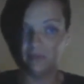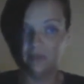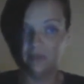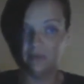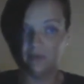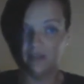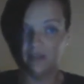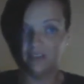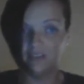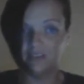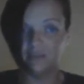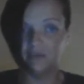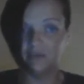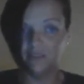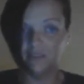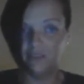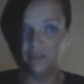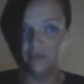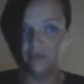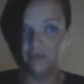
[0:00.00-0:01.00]

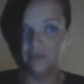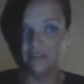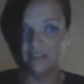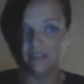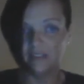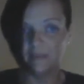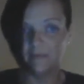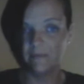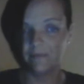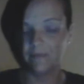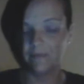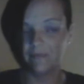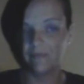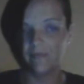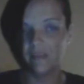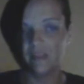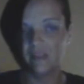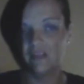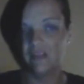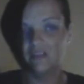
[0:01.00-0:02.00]
recreational use,
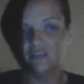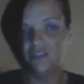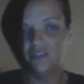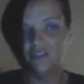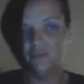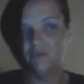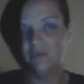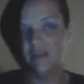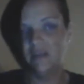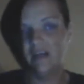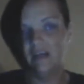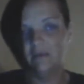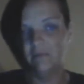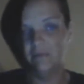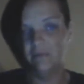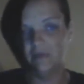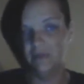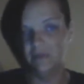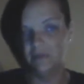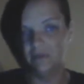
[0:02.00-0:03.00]
do you
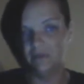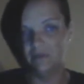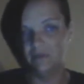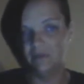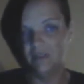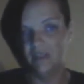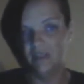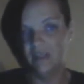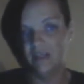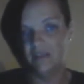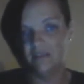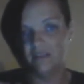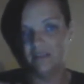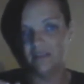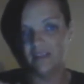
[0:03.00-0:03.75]
not feel